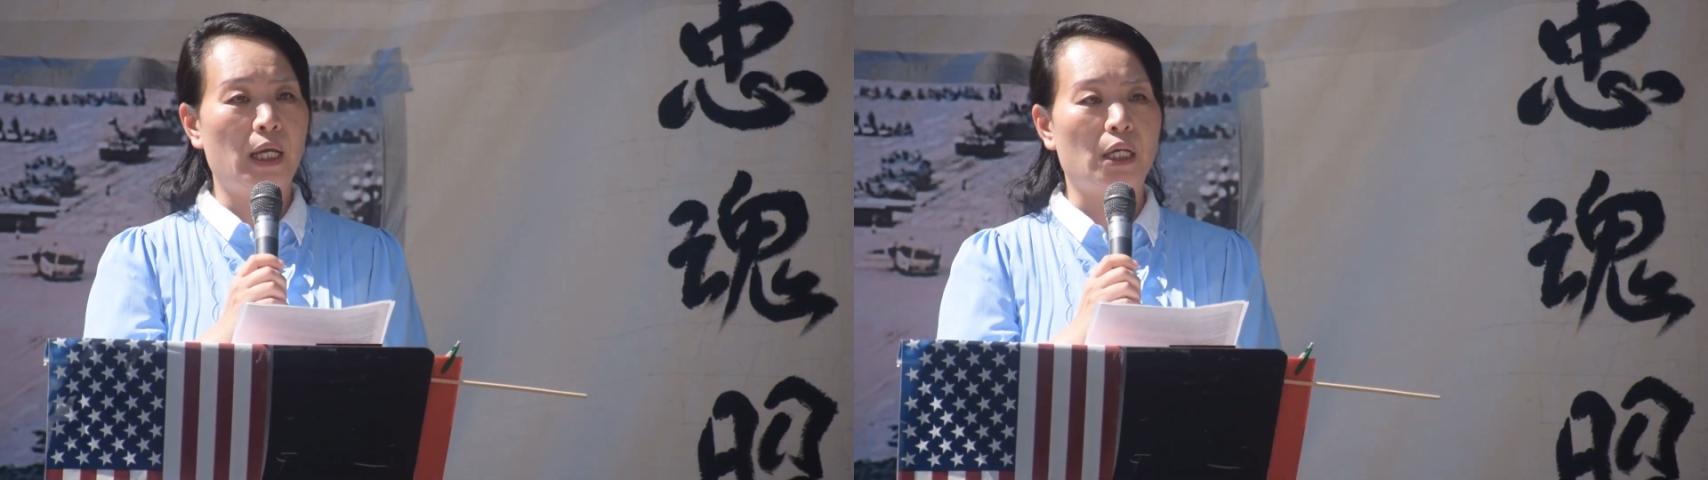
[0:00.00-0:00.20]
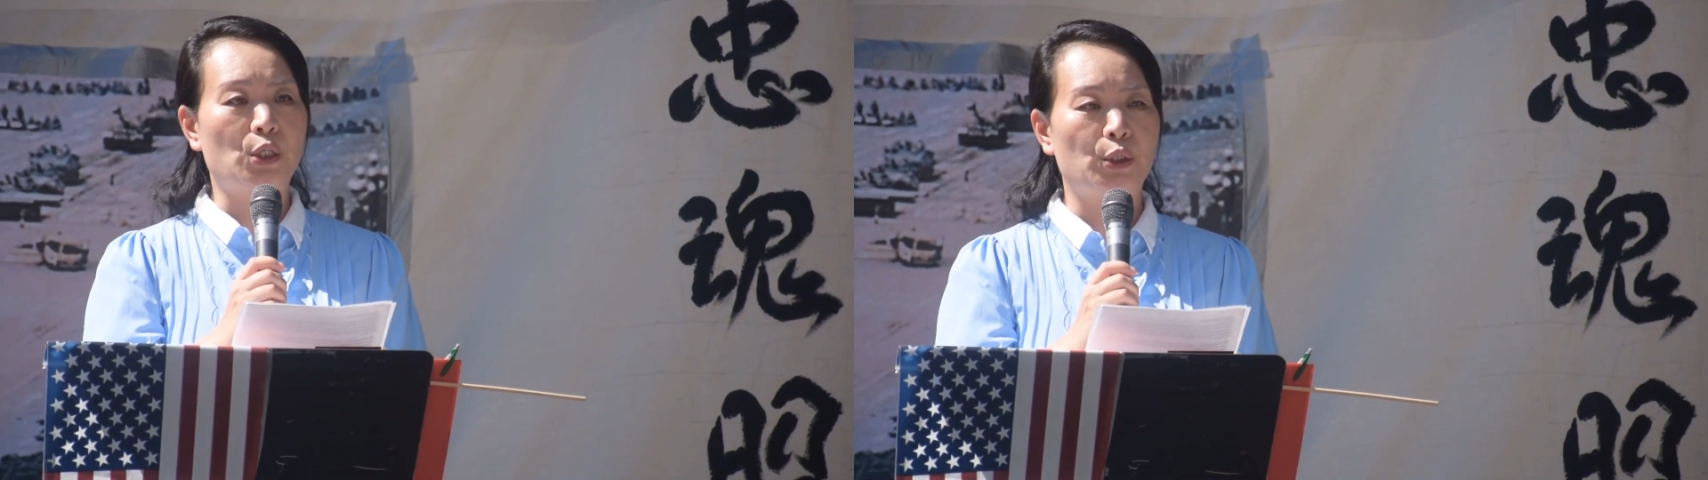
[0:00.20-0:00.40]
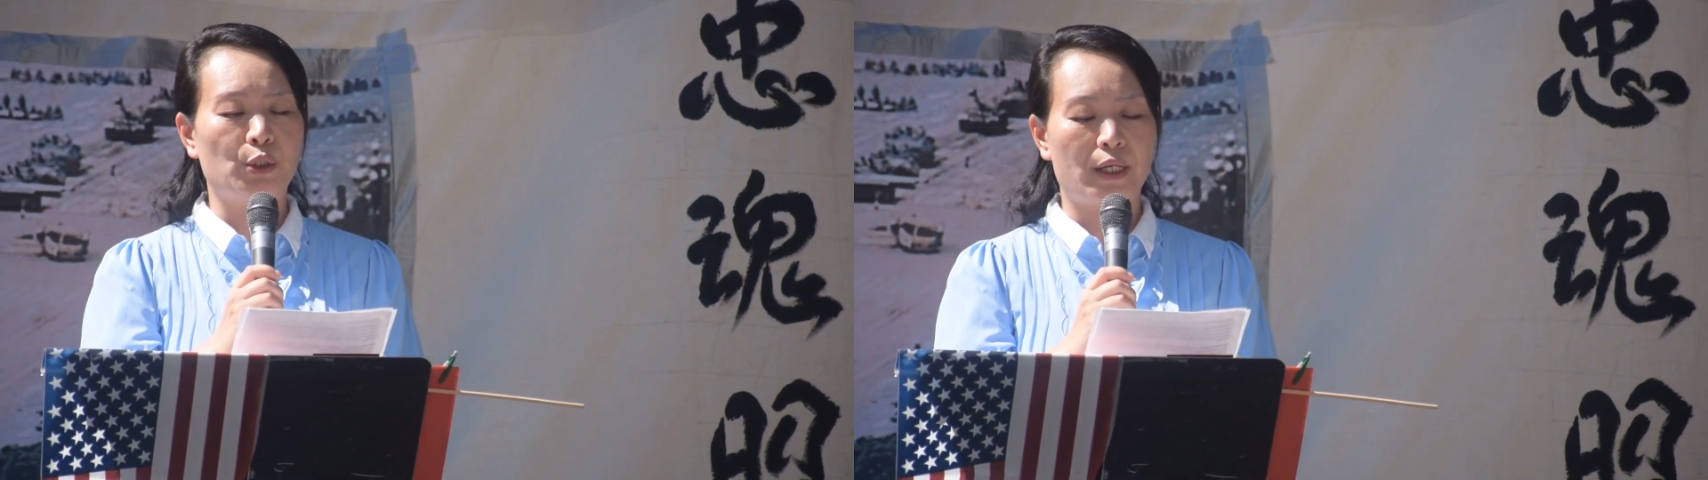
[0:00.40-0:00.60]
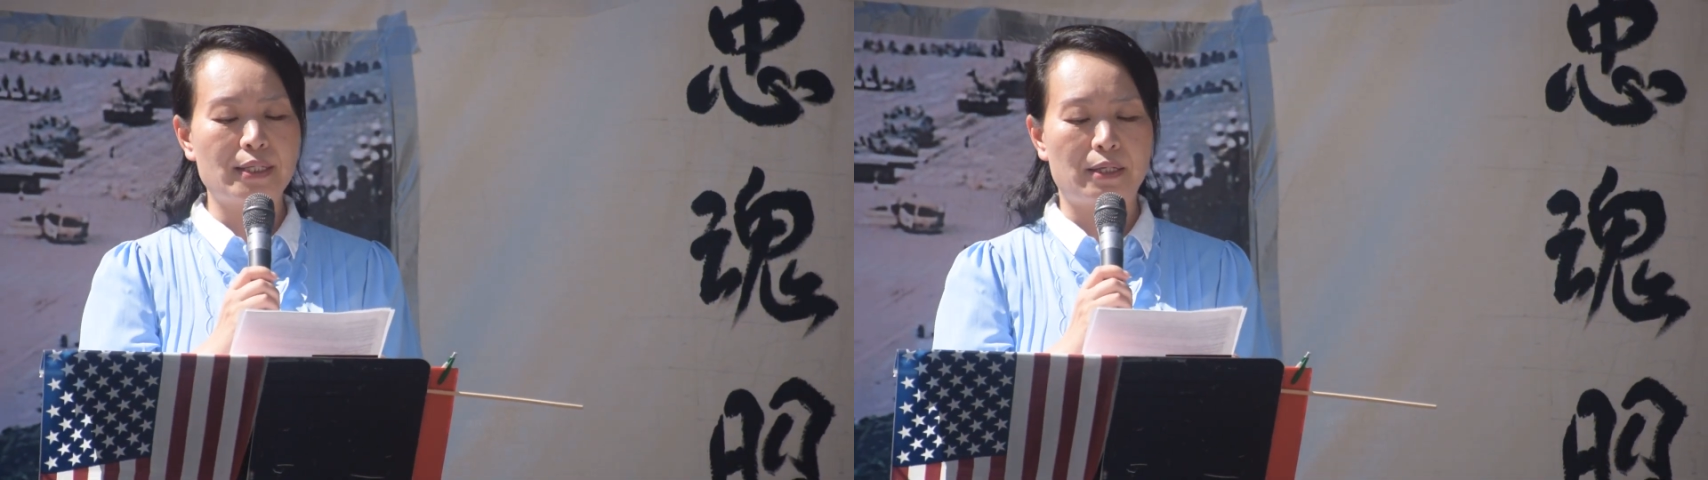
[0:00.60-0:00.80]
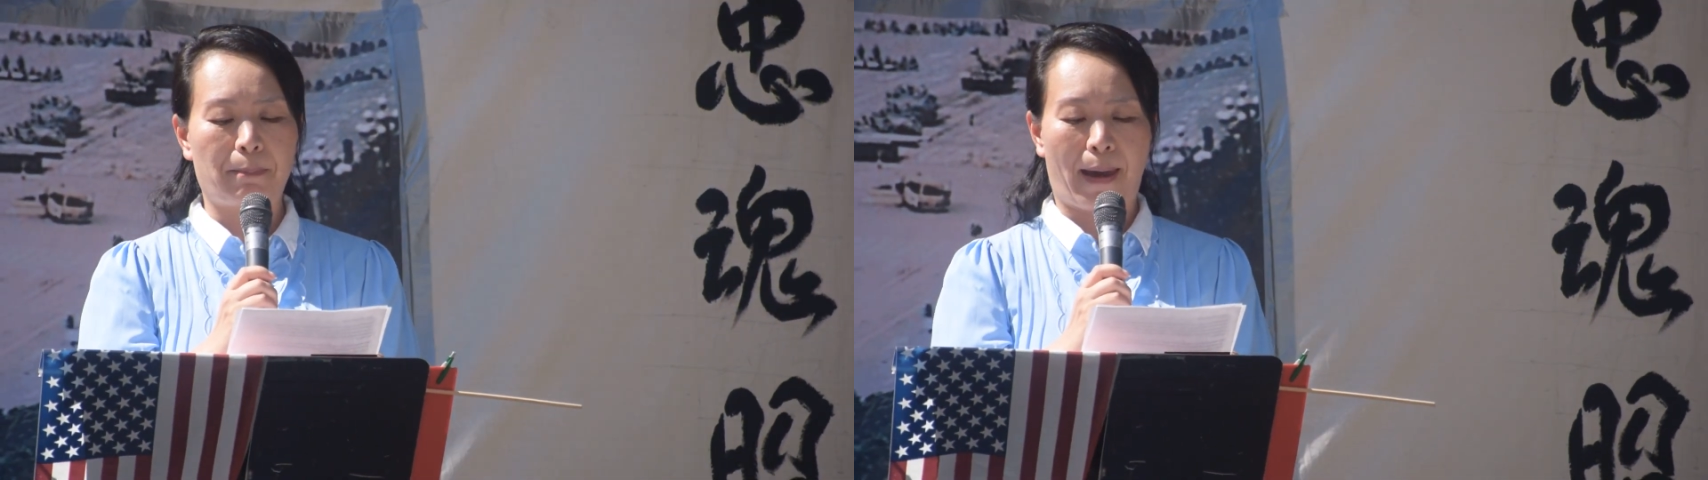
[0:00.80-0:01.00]

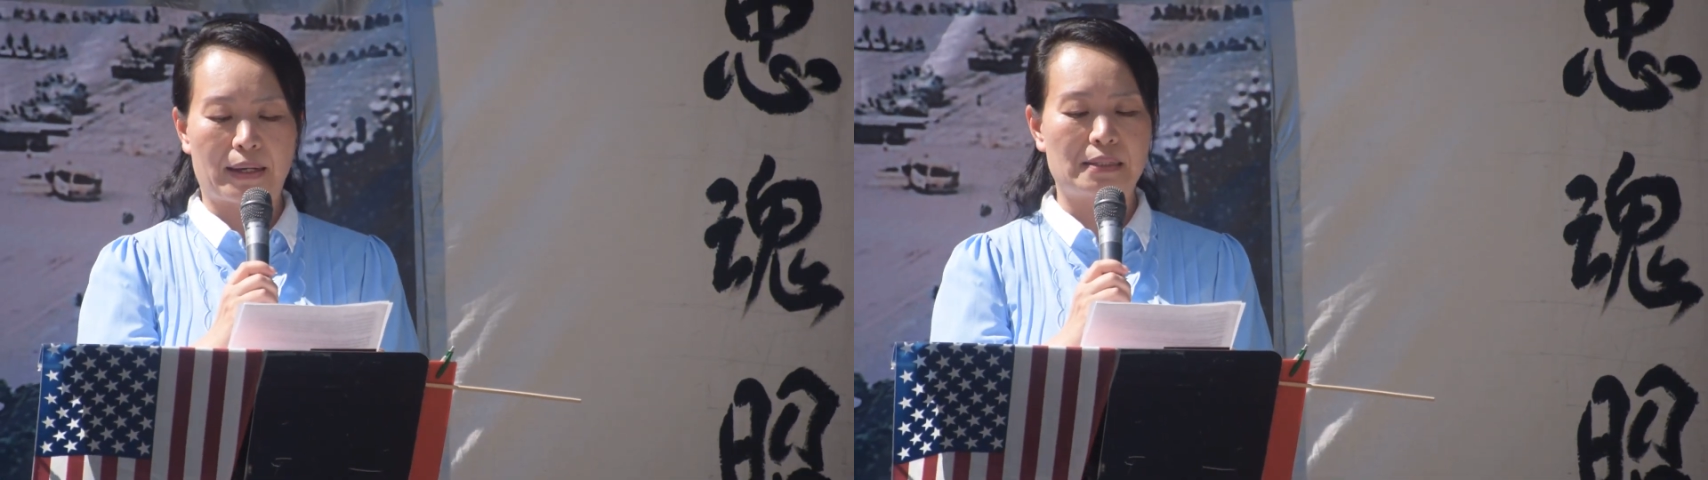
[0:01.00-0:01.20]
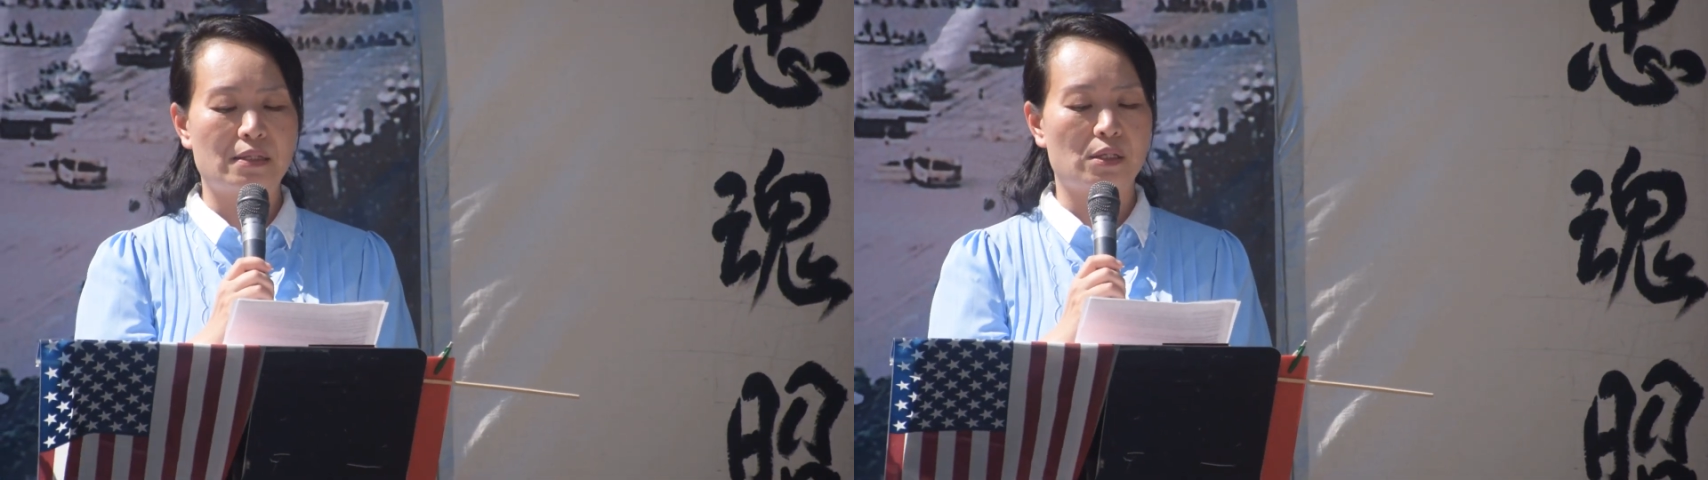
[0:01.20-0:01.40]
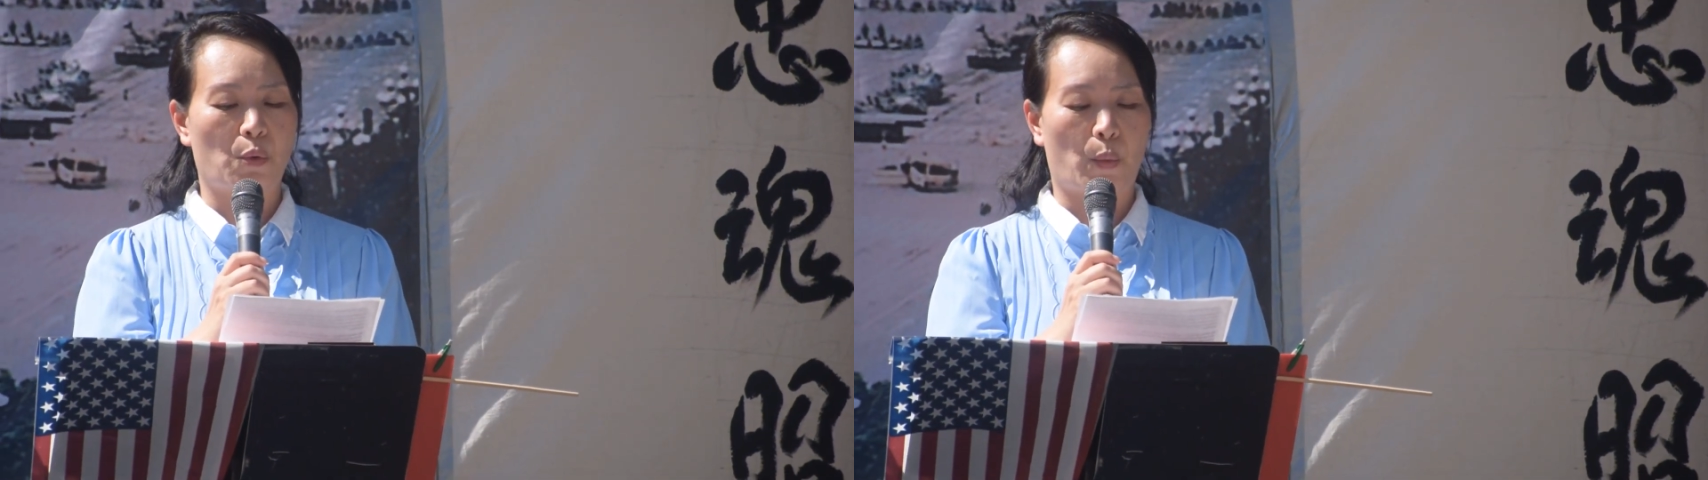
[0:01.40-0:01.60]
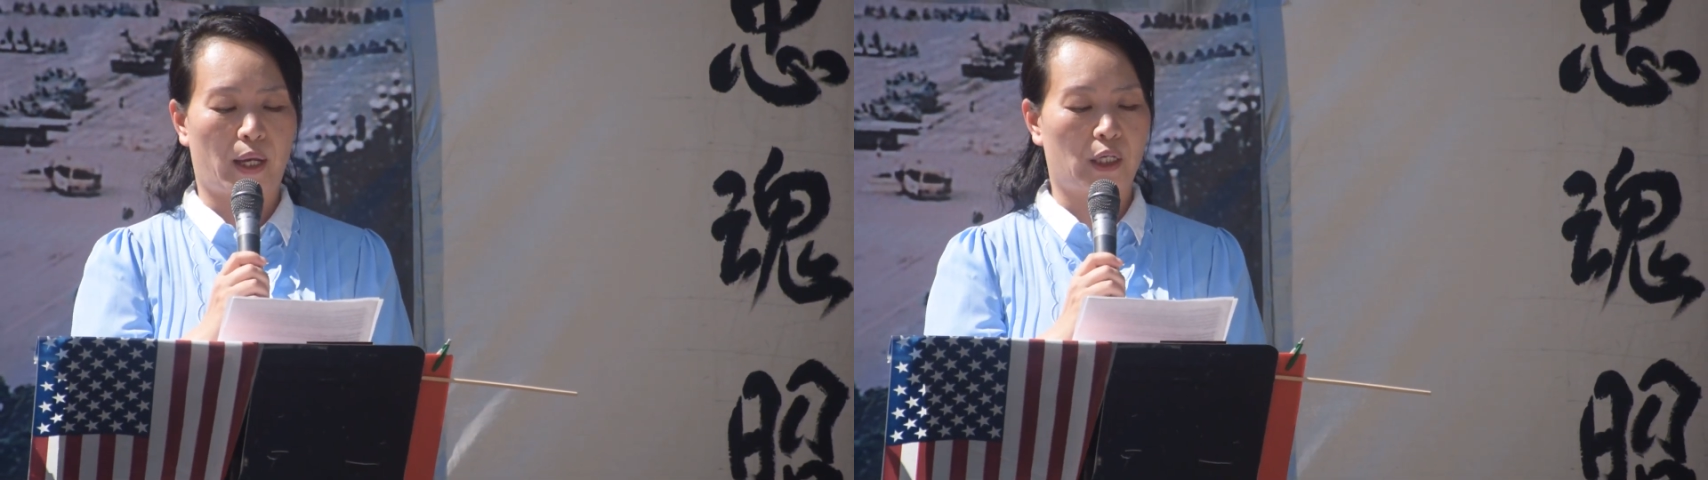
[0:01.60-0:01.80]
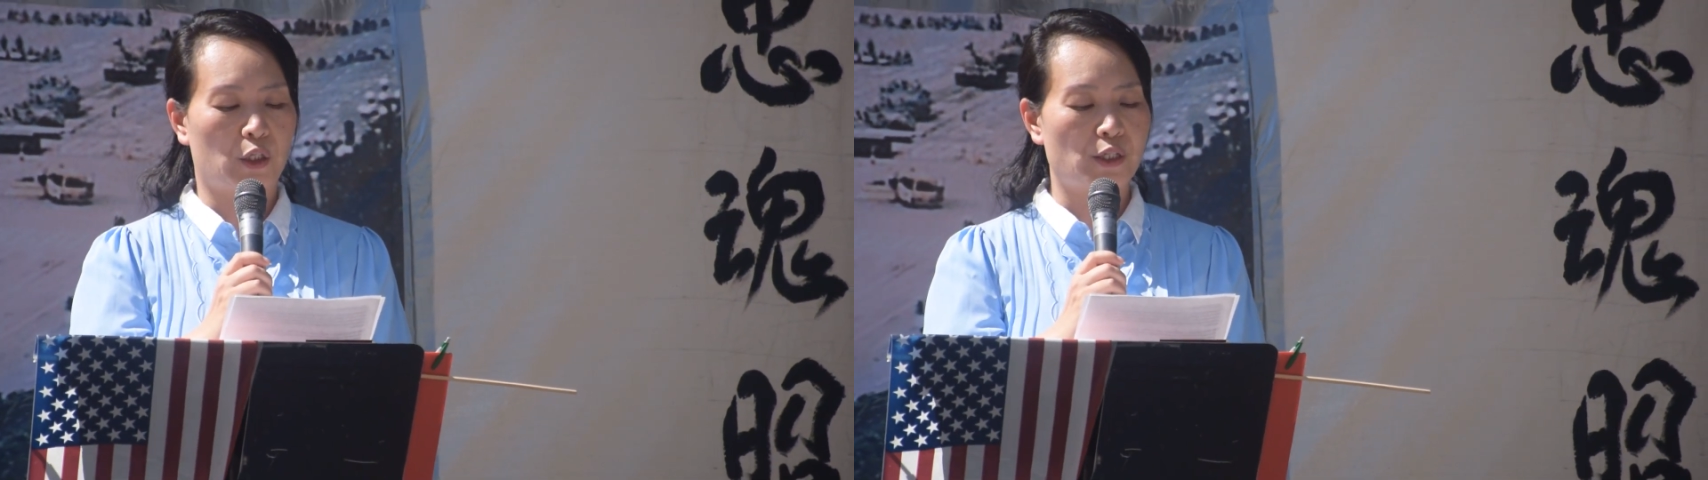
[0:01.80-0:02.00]
including Tibetans,
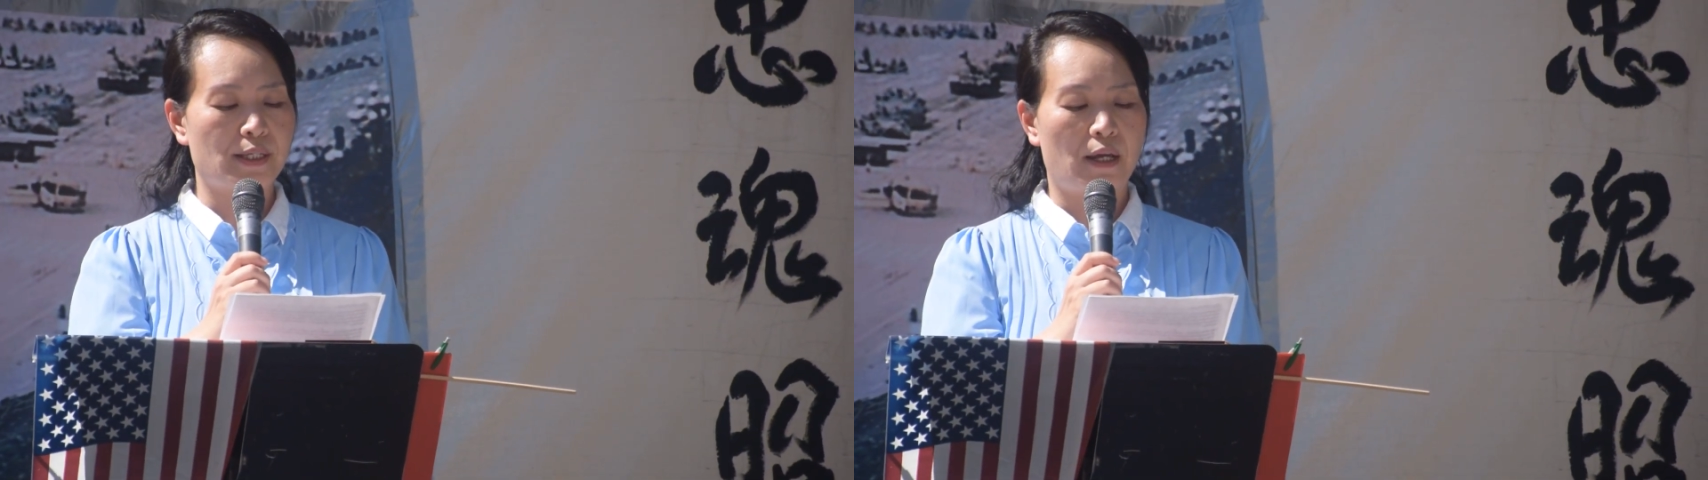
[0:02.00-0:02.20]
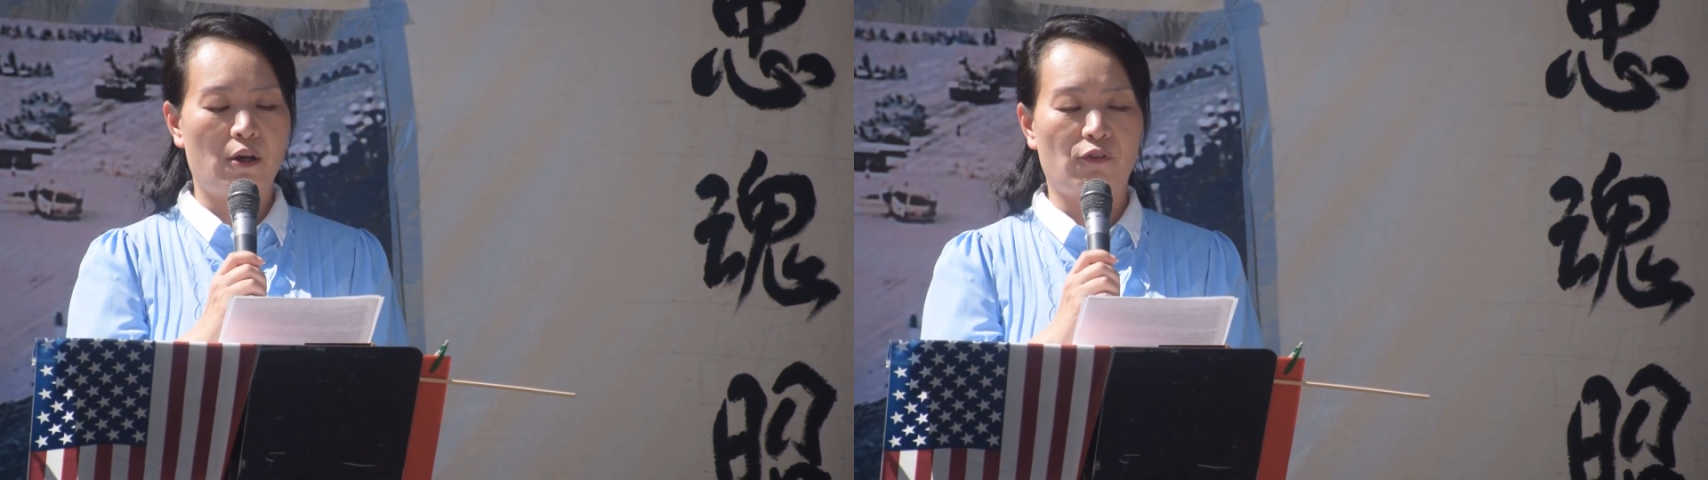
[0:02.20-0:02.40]
Uyghurs,